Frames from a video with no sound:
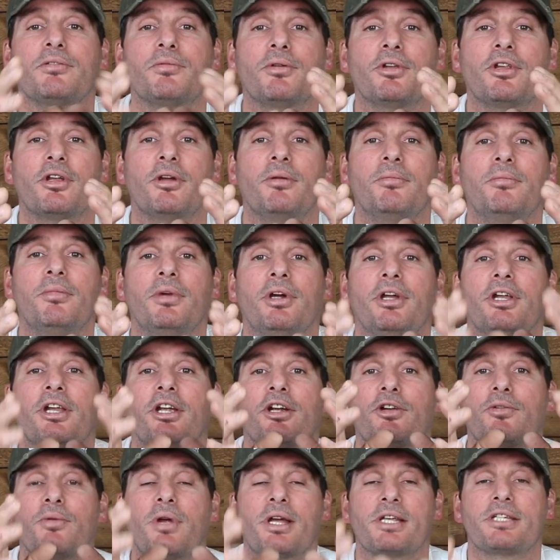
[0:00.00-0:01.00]
with them and
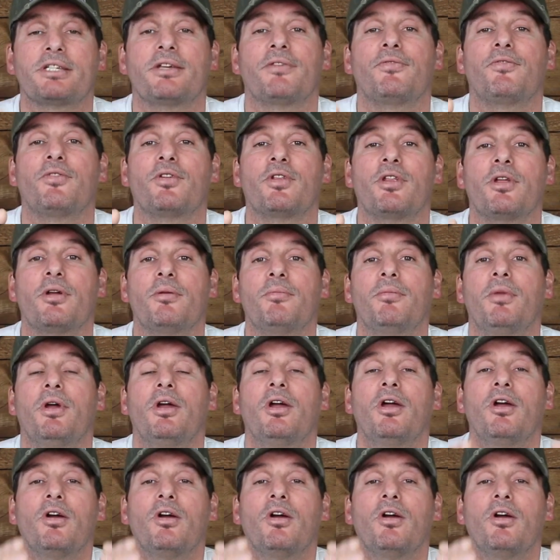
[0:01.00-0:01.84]
aggressive with them